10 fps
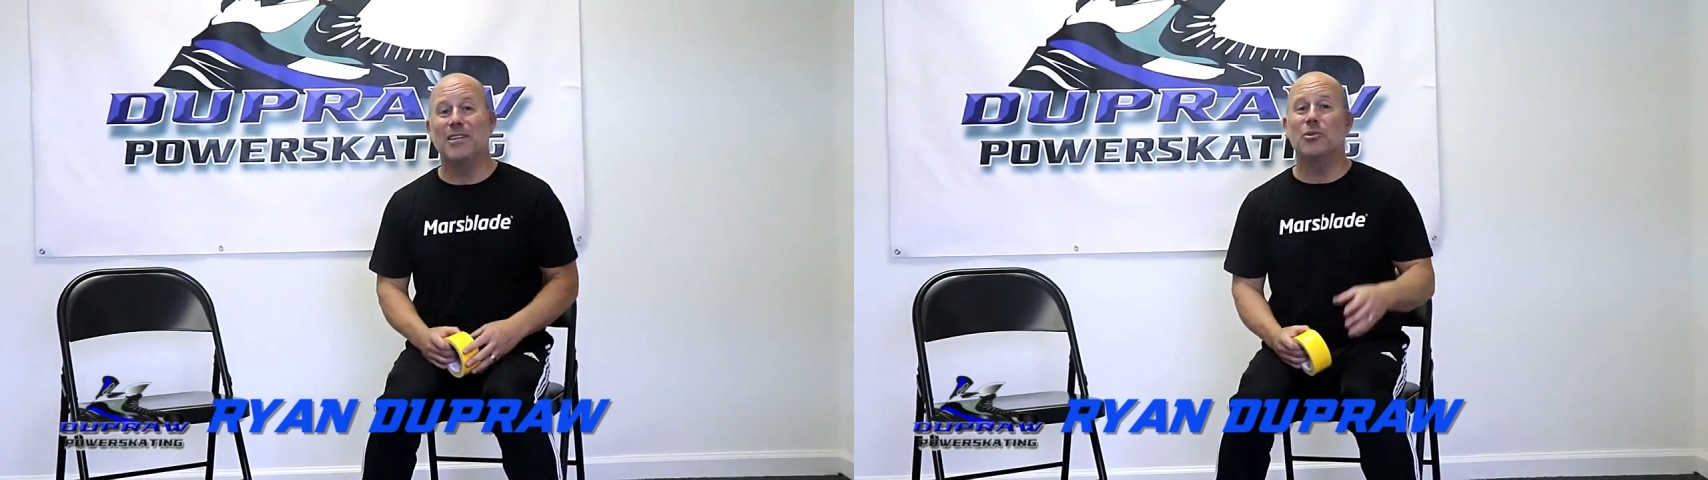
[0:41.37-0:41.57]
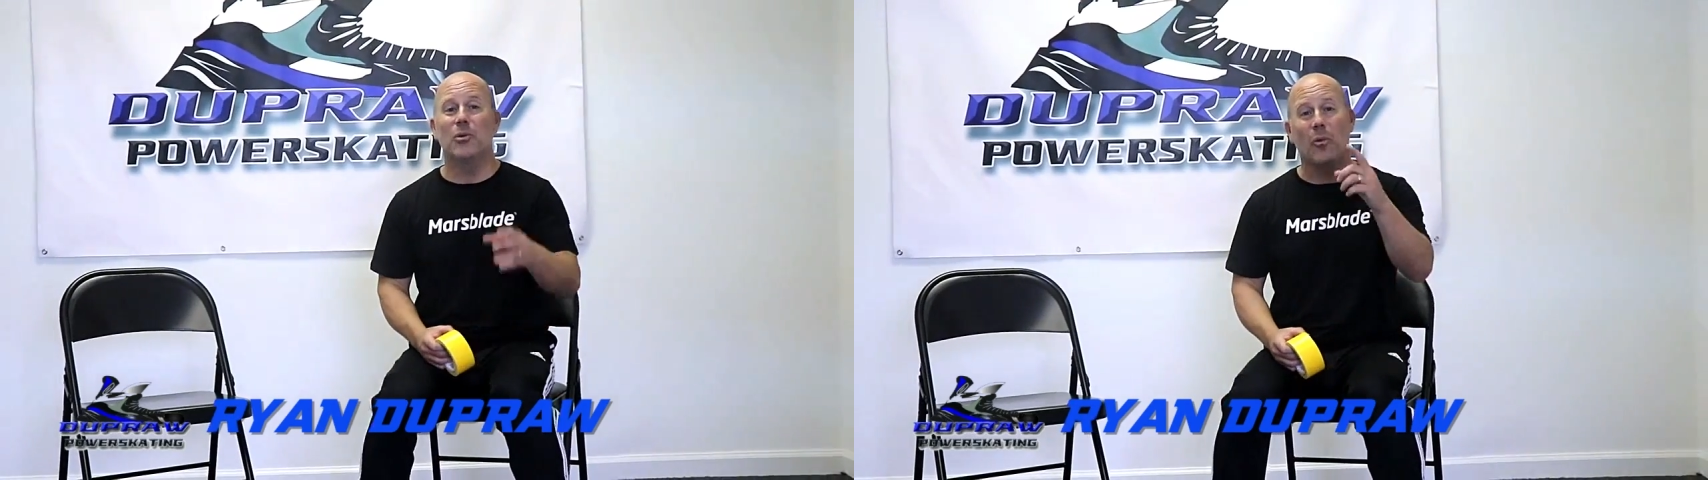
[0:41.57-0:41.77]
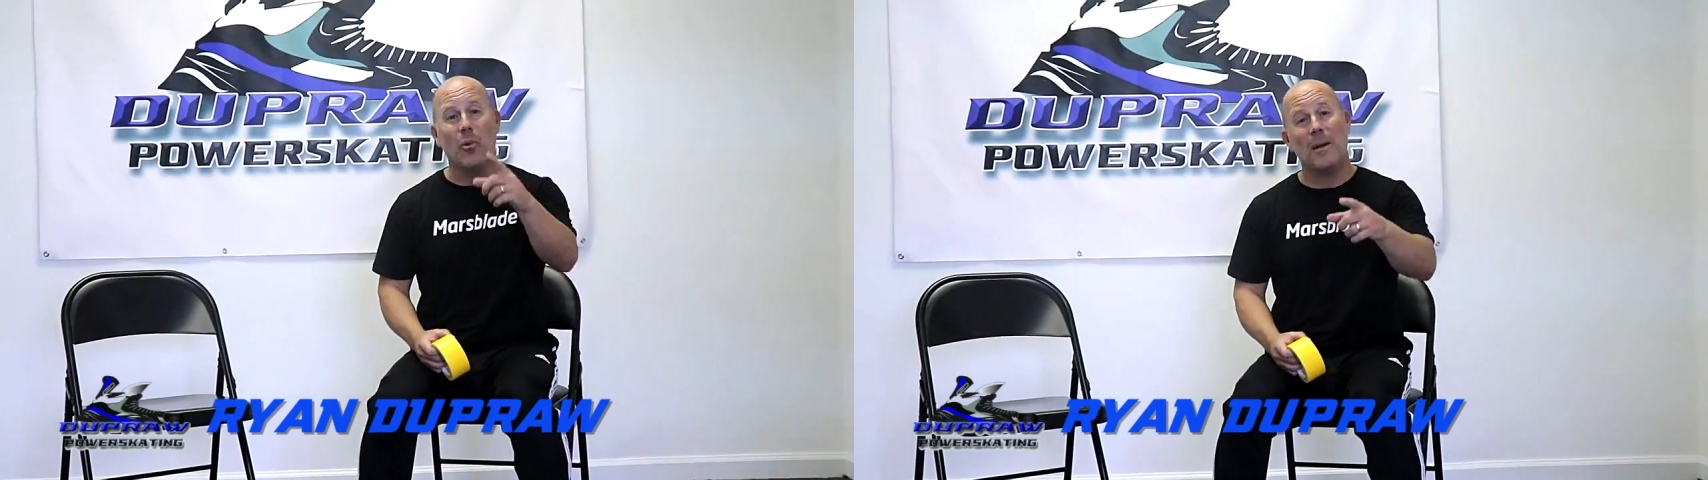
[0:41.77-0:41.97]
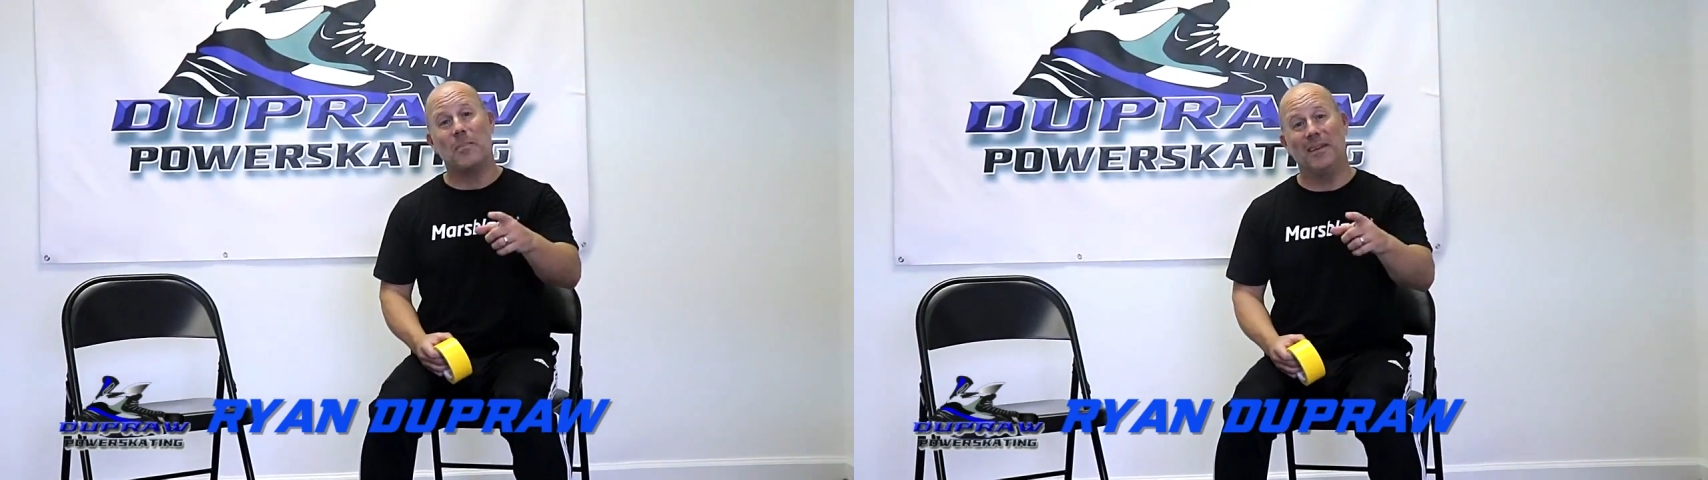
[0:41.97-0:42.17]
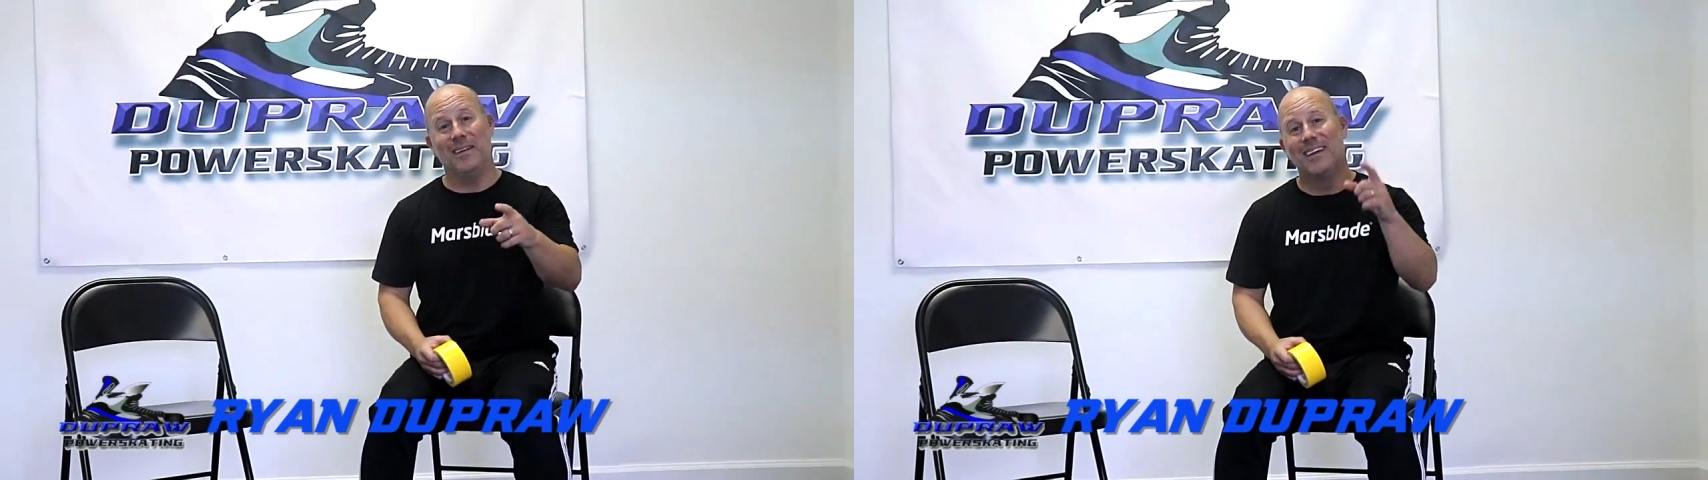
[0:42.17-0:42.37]
into a
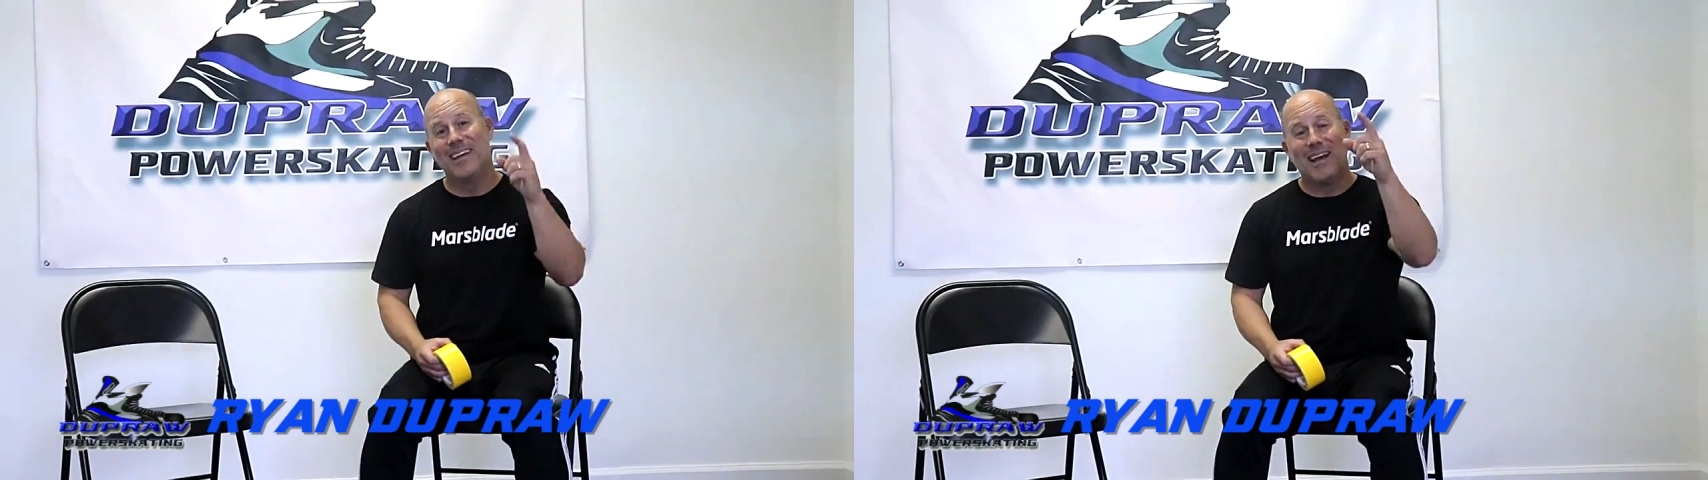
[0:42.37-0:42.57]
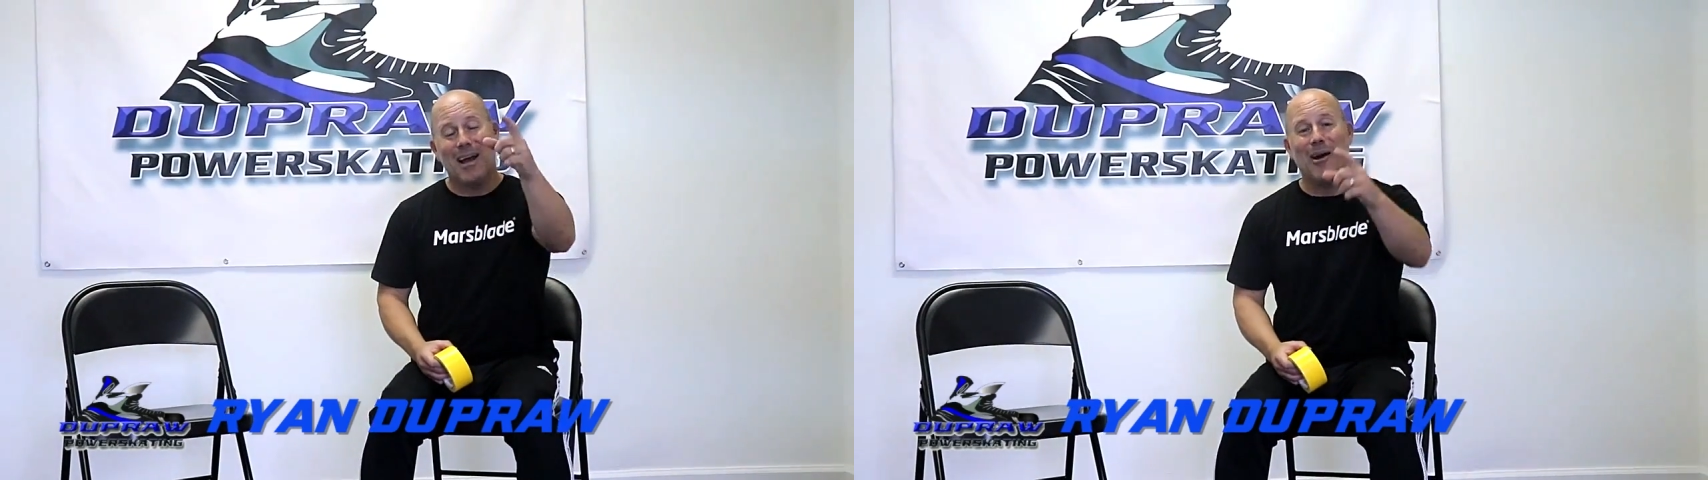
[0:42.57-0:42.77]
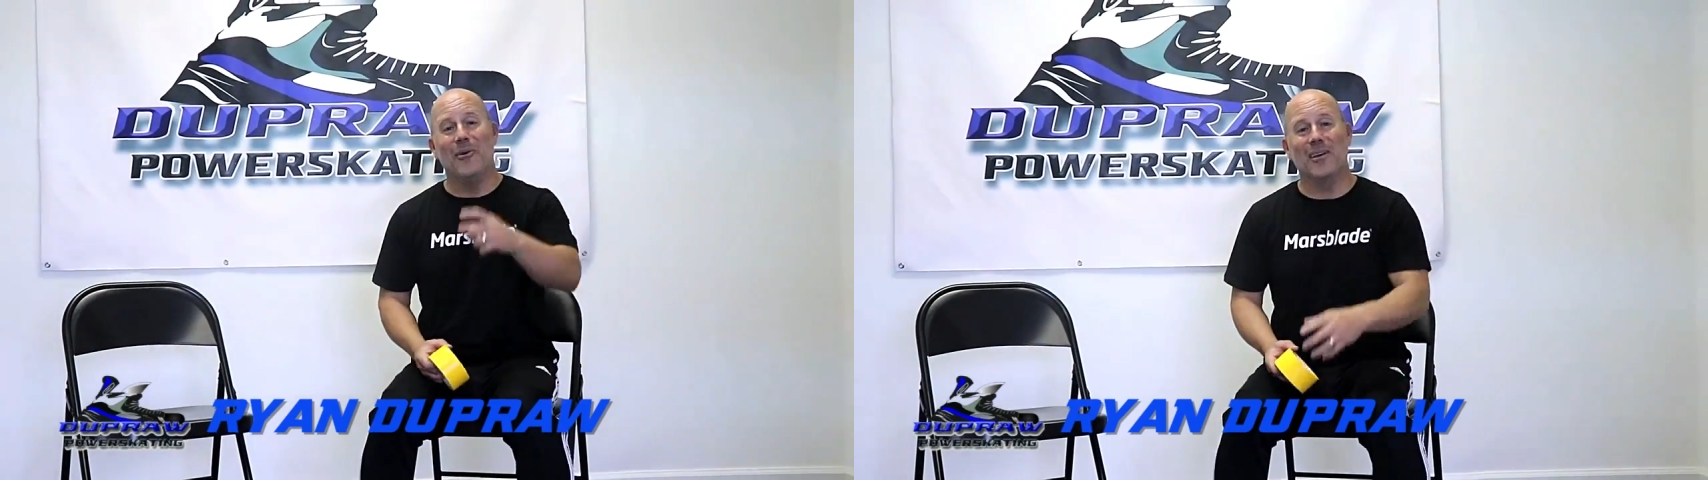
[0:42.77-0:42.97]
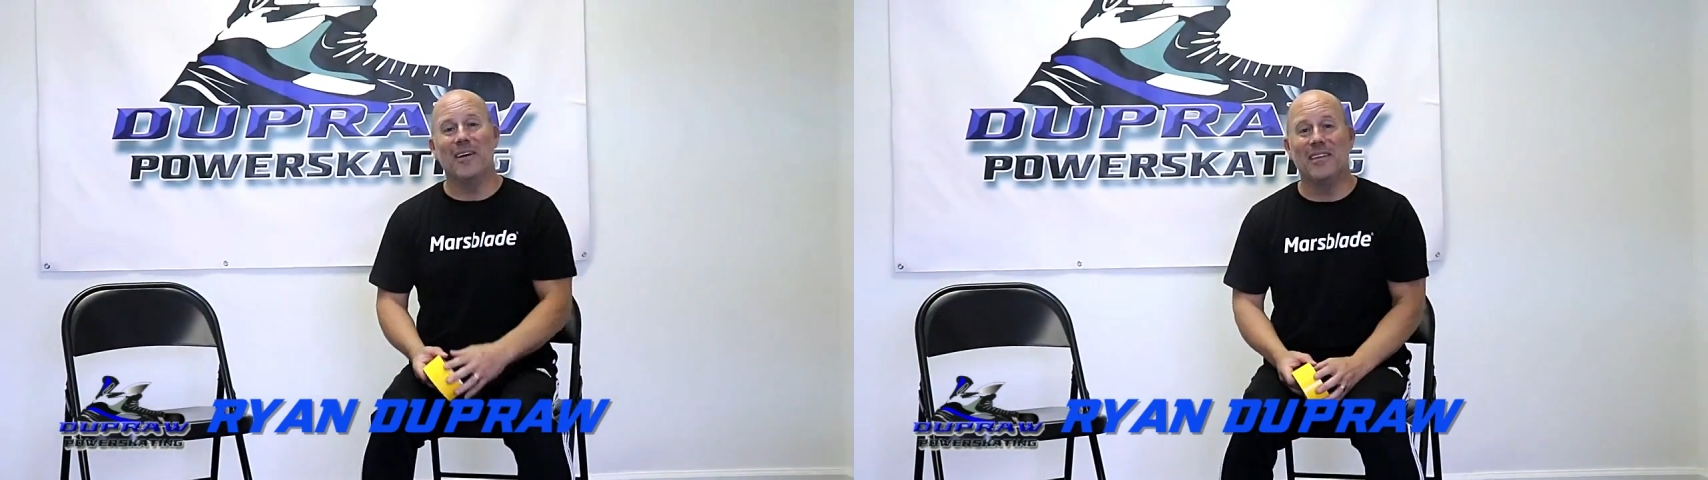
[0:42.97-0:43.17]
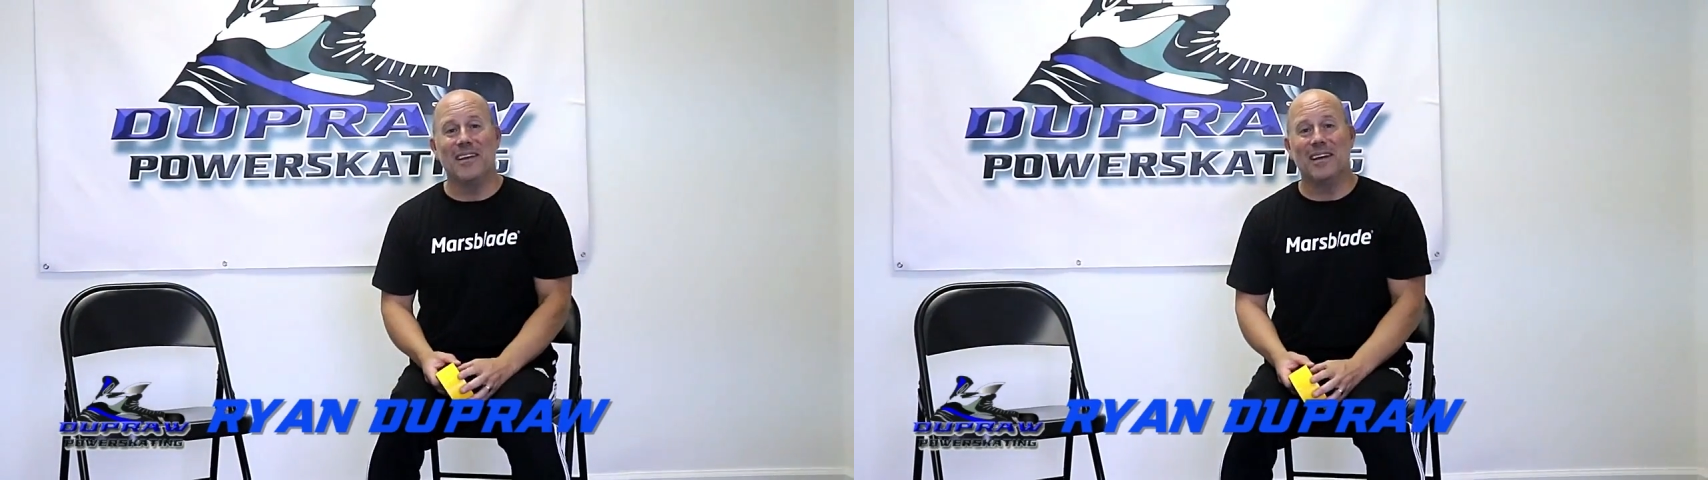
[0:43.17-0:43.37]
weapon out
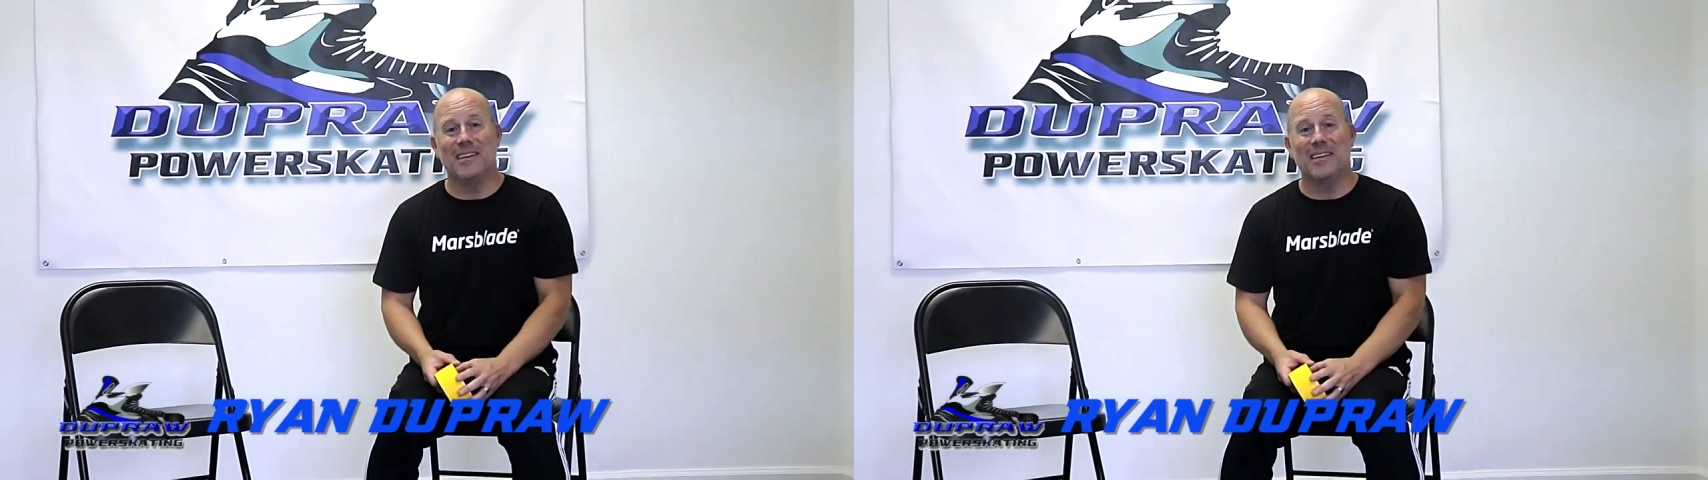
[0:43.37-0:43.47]
on the